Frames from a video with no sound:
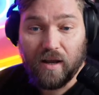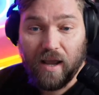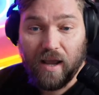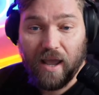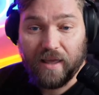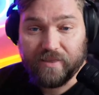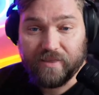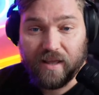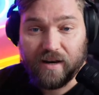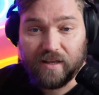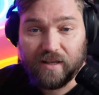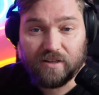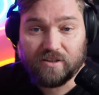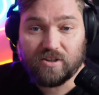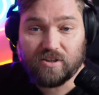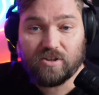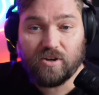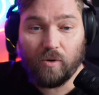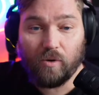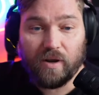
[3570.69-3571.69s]
And then he'll
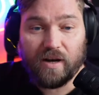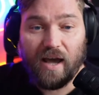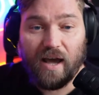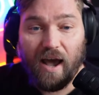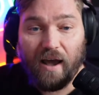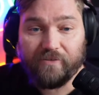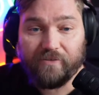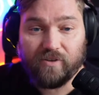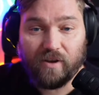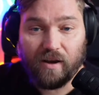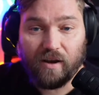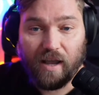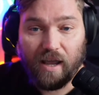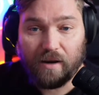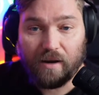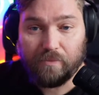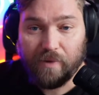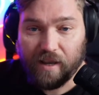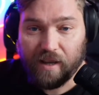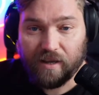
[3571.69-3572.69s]
just go in after
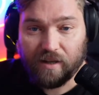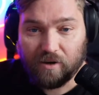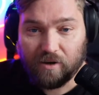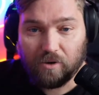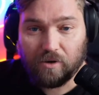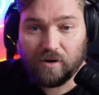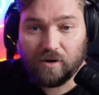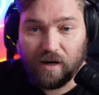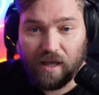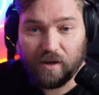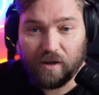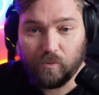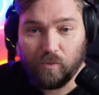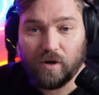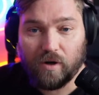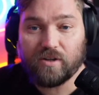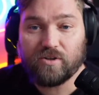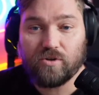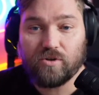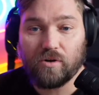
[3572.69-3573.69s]
and make it look like
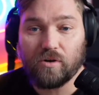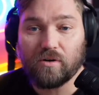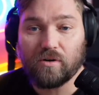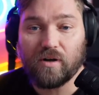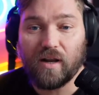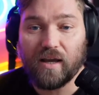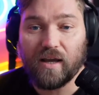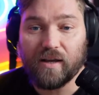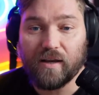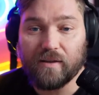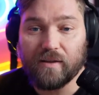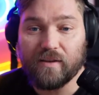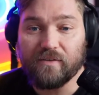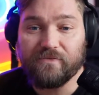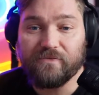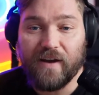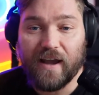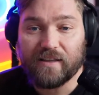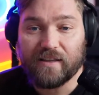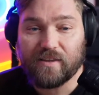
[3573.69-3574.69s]
what it should look like. And the
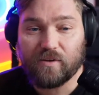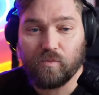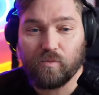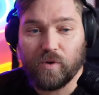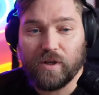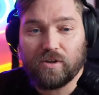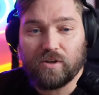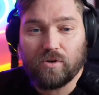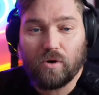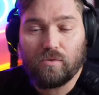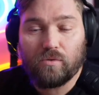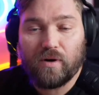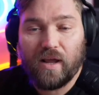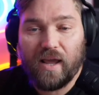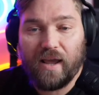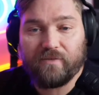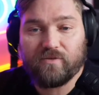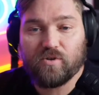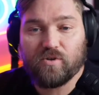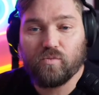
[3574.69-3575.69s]
fact that we don't
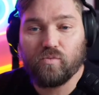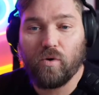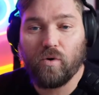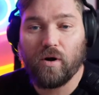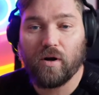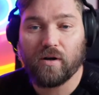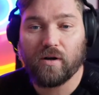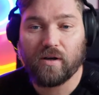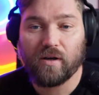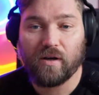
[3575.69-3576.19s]
have to work